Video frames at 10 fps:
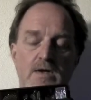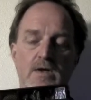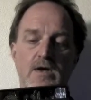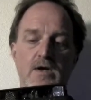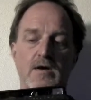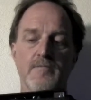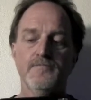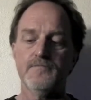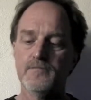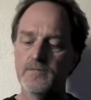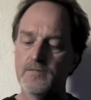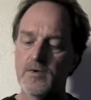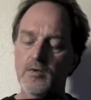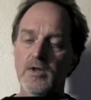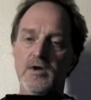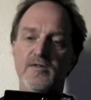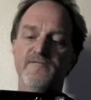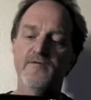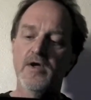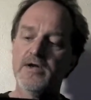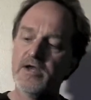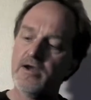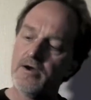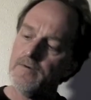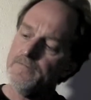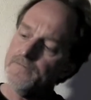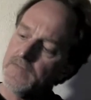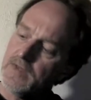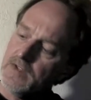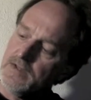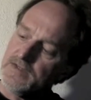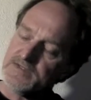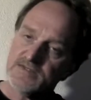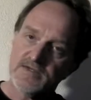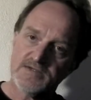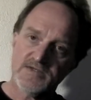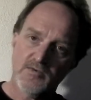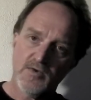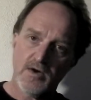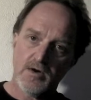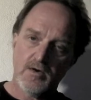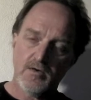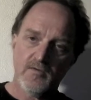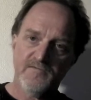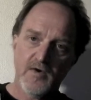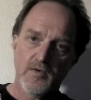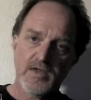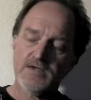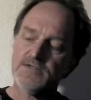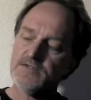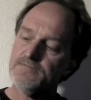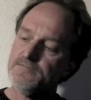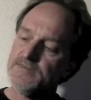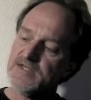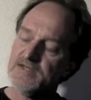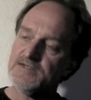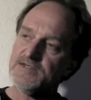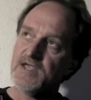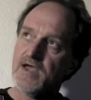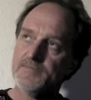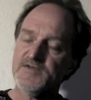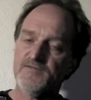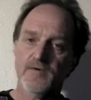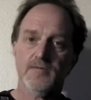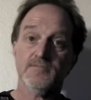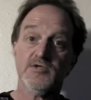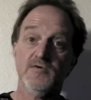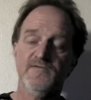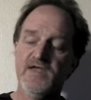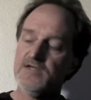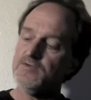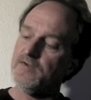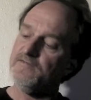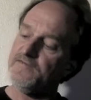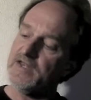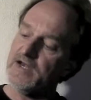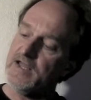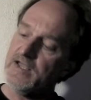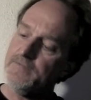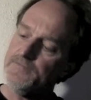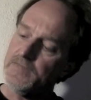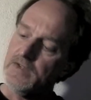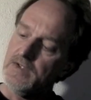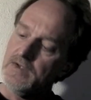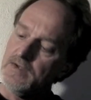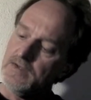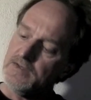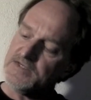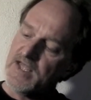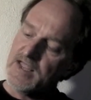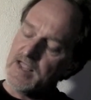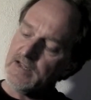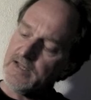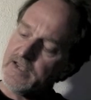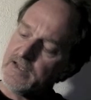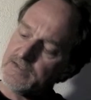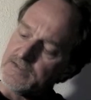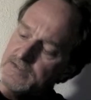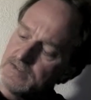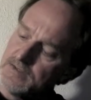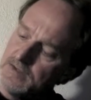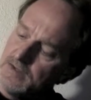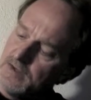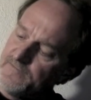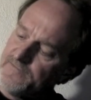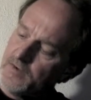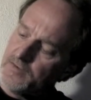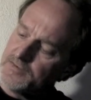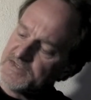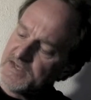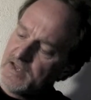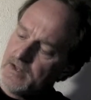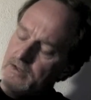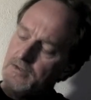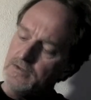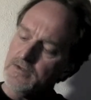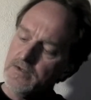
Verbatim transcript: Um, going along the front here, this is the Sonar autofocus. 10 steps from 2 feet to infinity the taking lens, photocell,